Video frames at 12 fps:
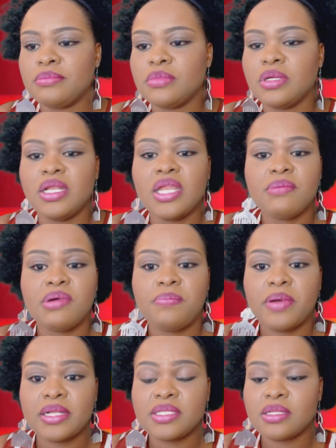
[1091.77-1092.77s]

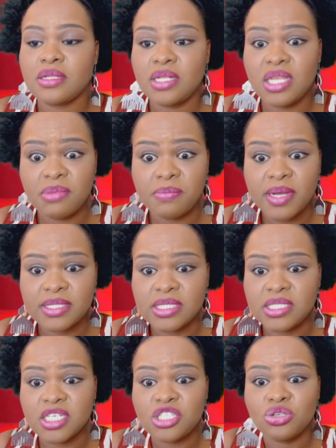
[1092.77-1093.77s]
Labour Party
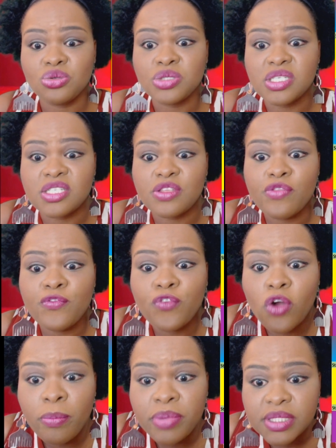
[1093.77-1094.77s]
just loses
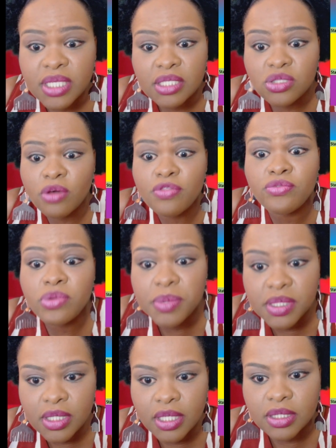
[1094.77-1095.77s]
4% or
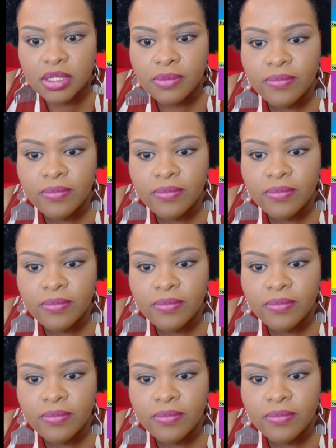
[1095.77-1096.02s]
3%,